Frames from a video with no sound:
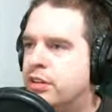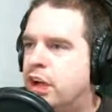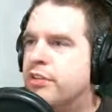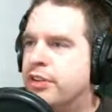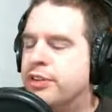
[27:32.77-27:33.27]

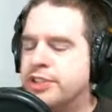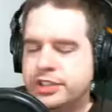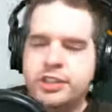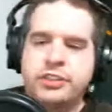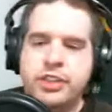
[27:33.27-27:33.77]
All for the
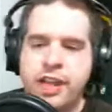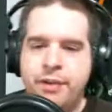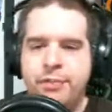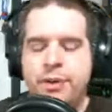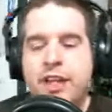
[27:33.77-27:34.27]
360. So yeah,
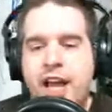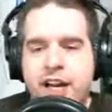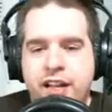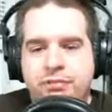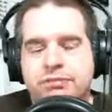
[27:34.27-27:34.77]
I mean they
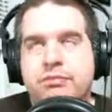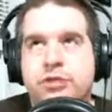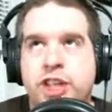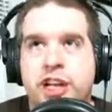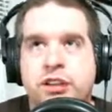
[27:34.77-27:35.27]
had,
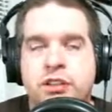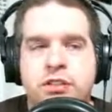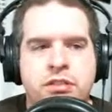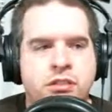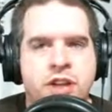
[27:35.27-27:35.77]
was that
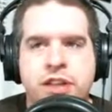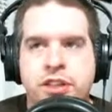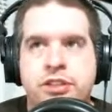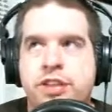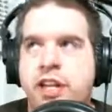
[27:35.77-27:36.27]
9
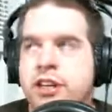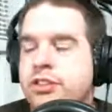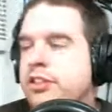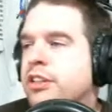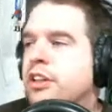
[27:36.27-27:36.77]
years, 8
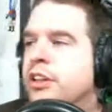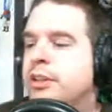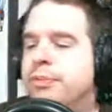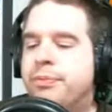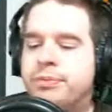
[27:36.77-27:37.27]
years? I think
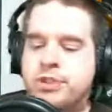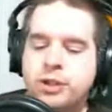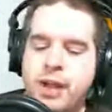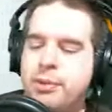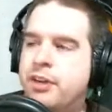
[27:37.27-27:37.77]
overall it's
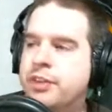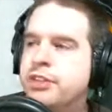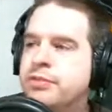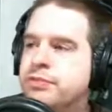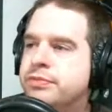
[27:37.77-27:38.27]
a really
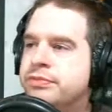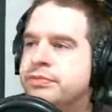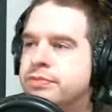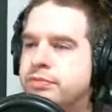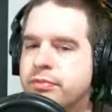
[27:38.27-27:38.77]

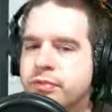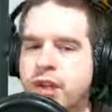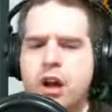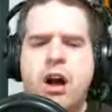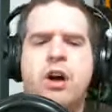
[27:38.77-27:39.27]
successful
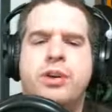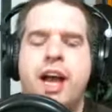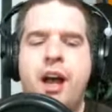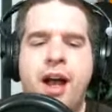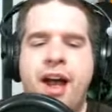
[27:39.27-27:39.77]
franchise. Oh
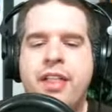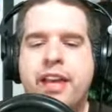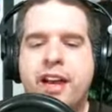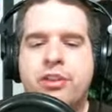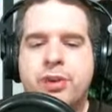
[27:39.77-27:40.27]
yeah, I
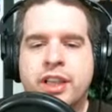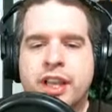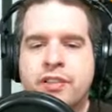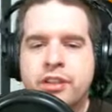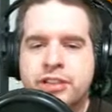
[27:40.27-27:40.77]
think everyone
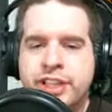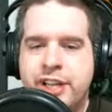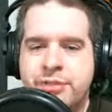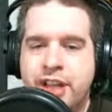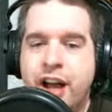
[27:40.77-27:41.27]
loved those
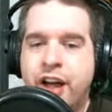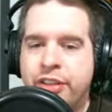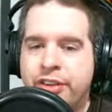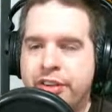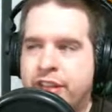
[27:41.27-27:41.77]
games,
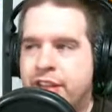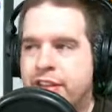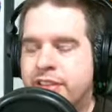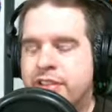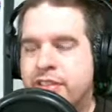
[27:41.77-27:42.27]
other
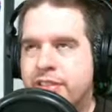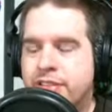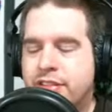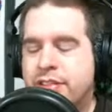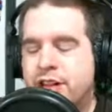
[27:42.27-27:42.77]
than
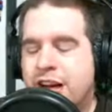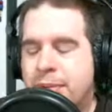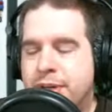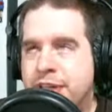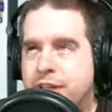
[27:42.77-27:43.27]
the
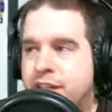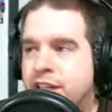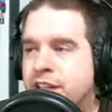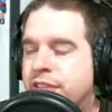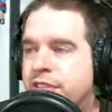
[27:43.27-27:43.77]
crappy
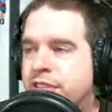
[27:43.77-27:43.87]
ending of